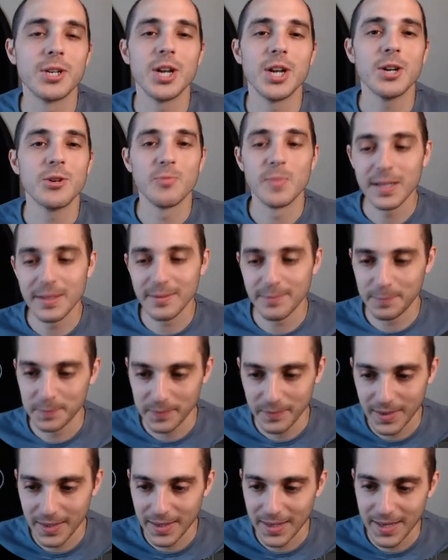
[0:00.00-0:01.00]
judgment,
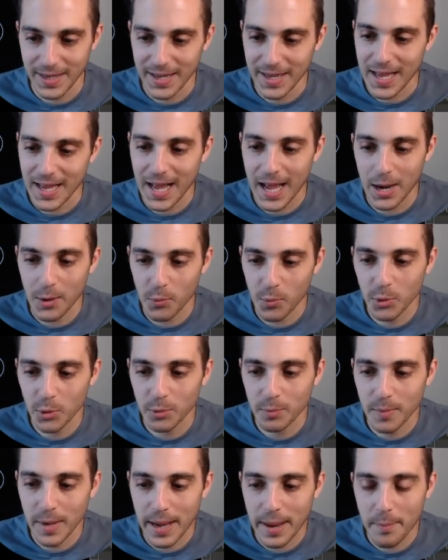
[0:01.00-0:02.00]
I
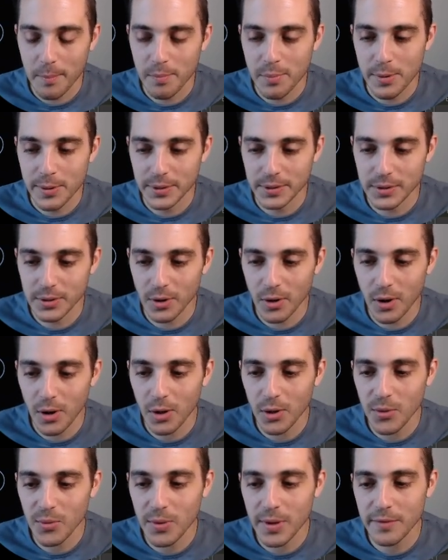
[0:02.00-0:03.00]
rolled my puts
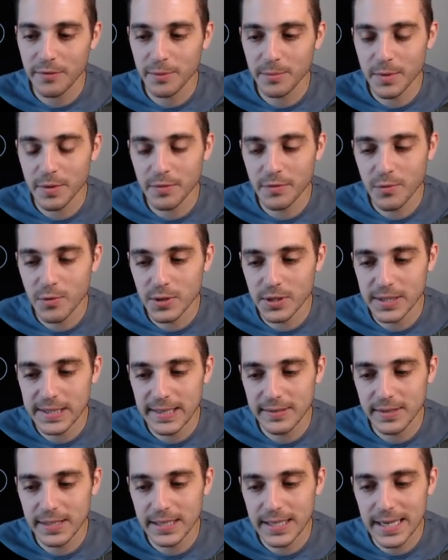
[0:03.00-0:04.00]
all the way from the
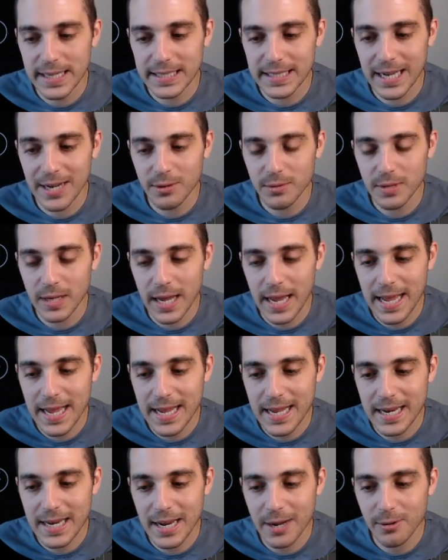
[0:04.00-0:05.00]
470. Guys, I
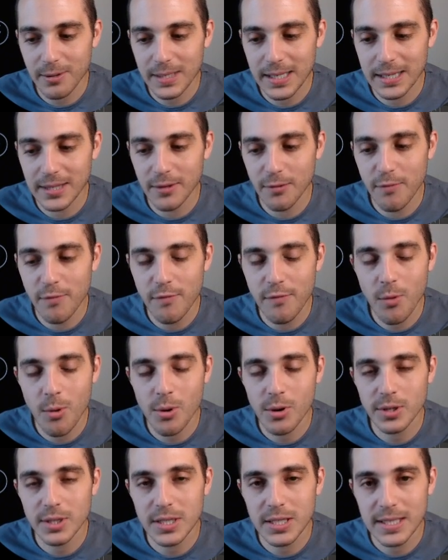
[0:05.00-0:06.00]
was at the
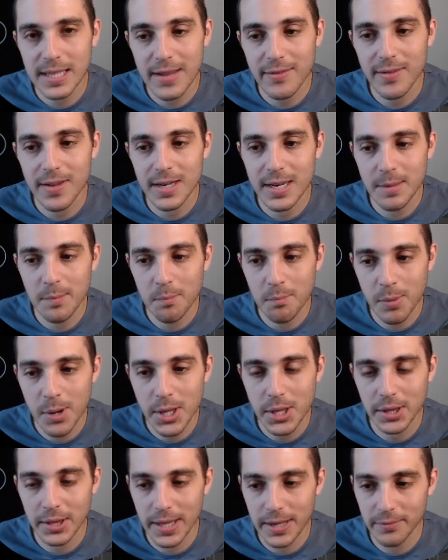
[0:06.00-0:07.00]
470
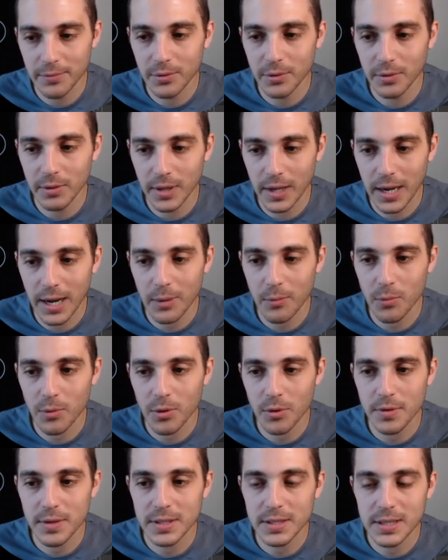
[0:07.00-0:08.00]
put level. I
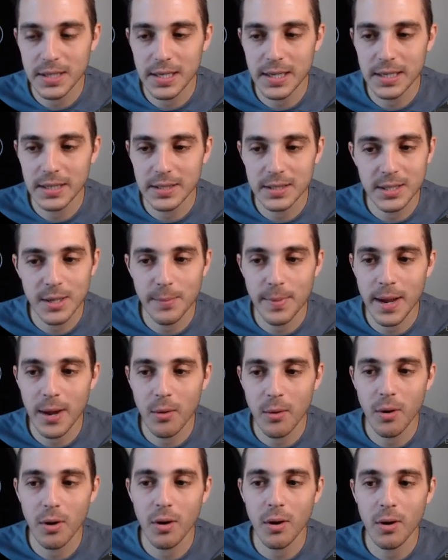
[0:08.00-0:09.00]
rolled this thing
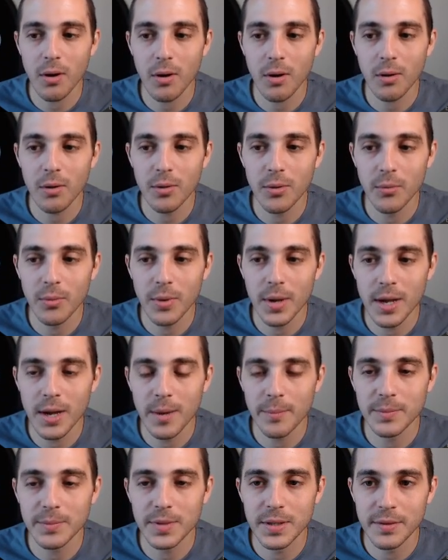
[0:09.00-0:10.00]
somehow all the way
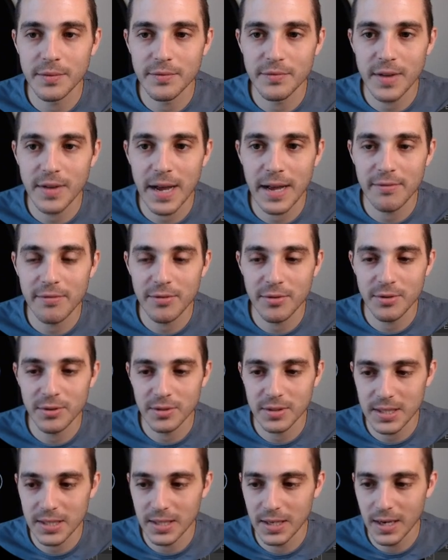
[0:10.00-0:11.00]
up to the
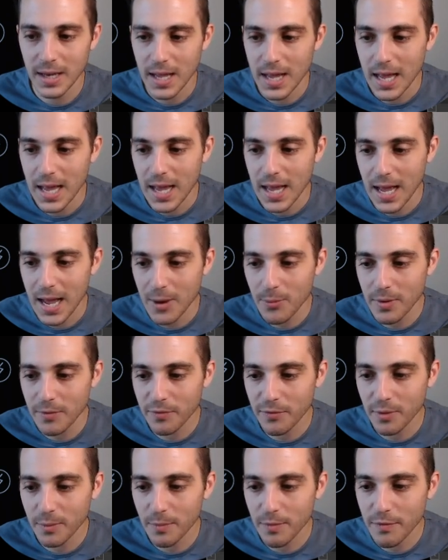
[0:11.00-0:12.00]
513. I
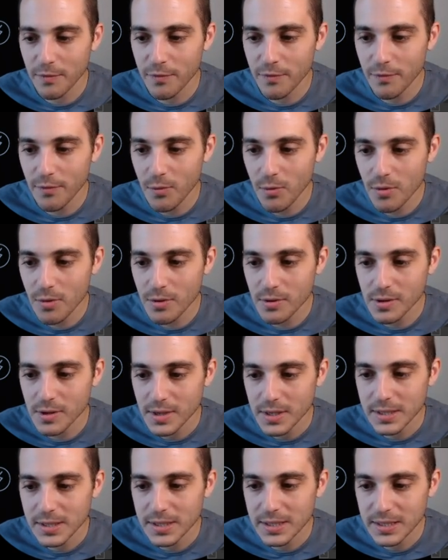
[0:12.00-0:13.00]
went from
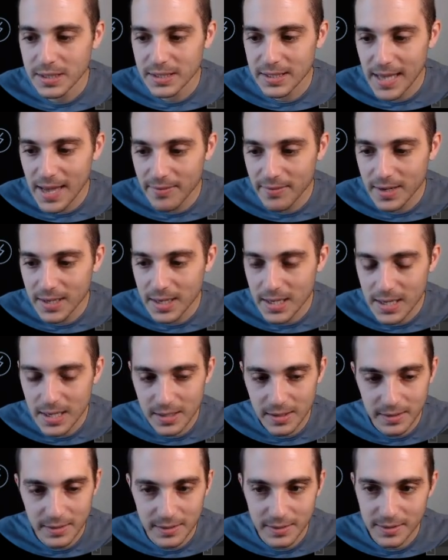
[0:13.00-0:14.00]

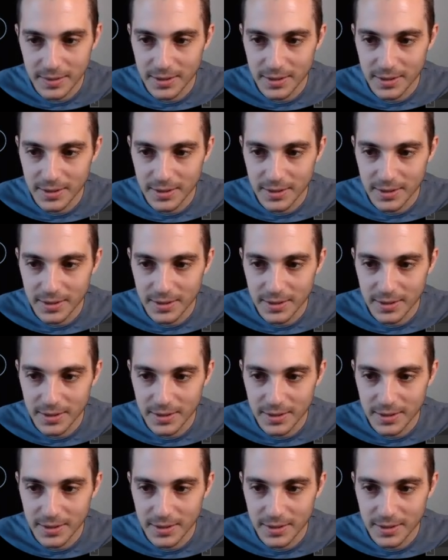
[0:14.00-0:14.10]
470